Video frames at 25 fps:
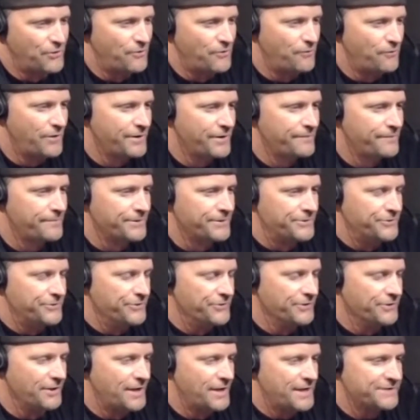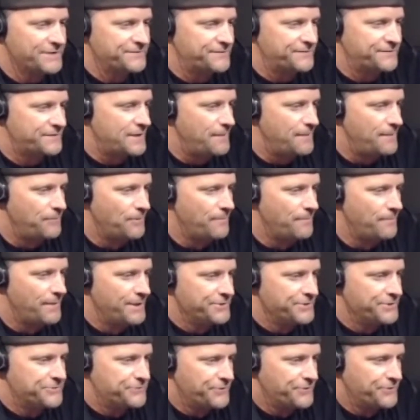what have you been doing the last couple of
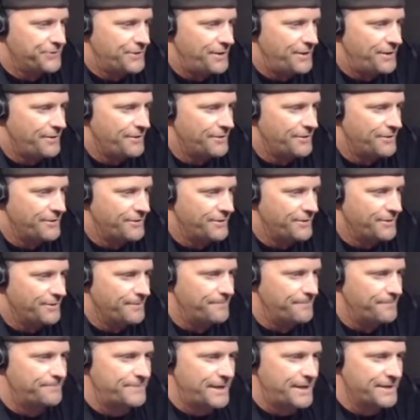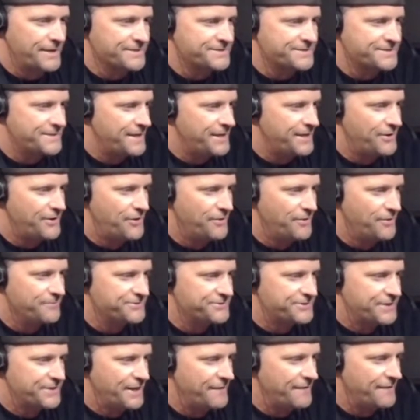months with all the kind of stay-at-home
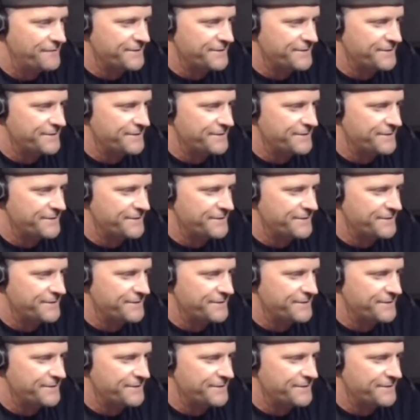stuff?